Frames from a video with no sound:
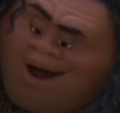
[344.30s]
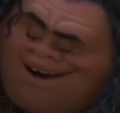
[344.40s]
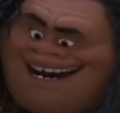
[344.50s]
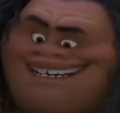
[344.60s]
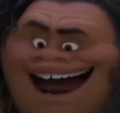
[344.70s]
are
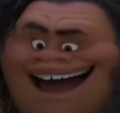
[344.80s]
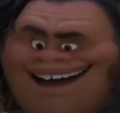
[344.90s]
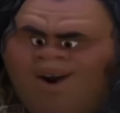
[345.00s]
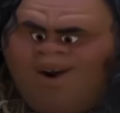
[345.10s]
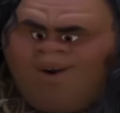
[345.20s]
gonna stay
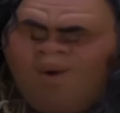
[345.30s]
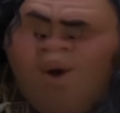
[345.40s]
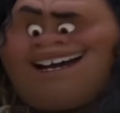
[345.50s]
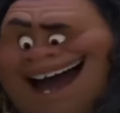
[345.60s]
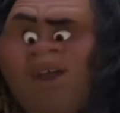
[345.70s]
here
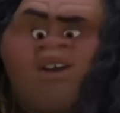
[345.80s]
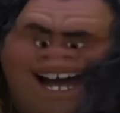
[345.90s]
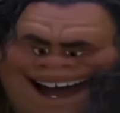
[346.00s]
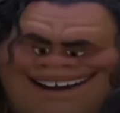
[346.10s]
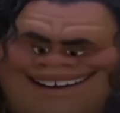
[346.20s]
with the other
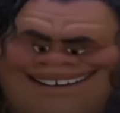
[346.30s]
chicken.